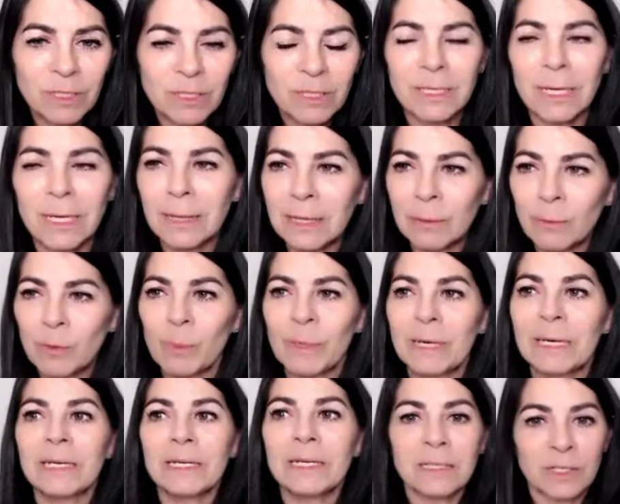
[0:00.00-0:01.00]
Because I think when we
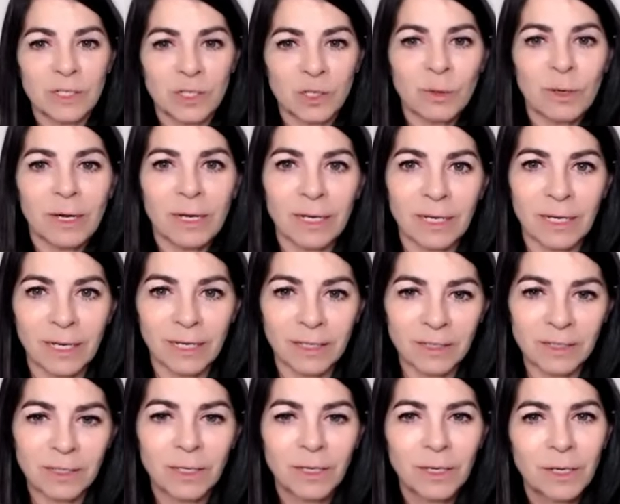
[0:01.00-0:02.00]
listen to our gut,
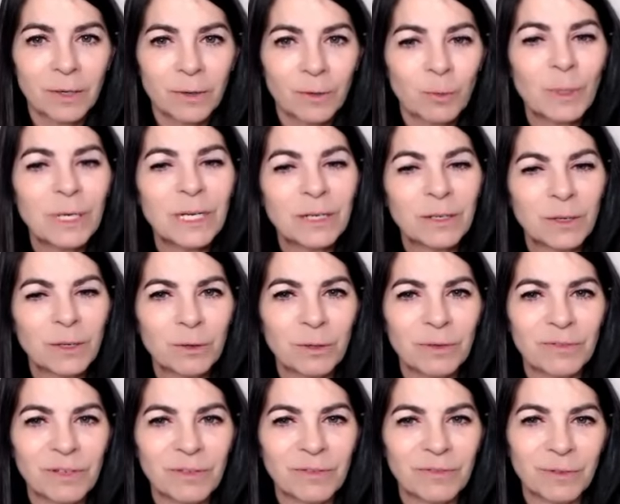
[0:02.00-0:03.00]
we know
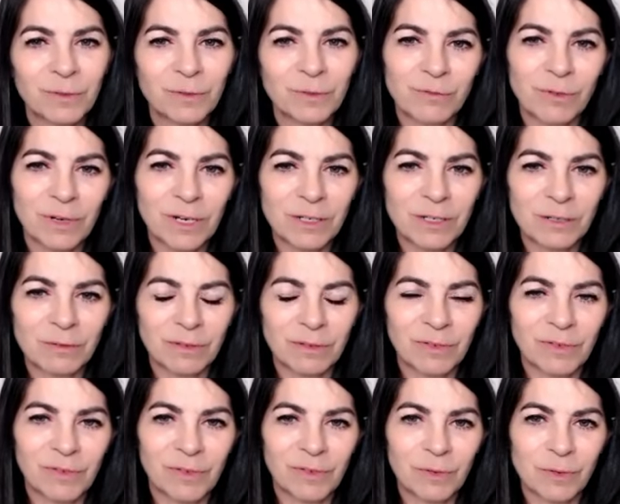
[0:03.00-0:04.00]
if it feels right or if
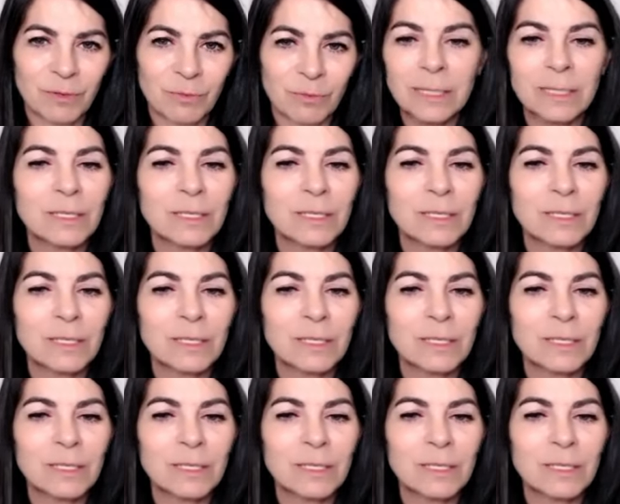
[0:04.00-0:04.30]
it feels wrong.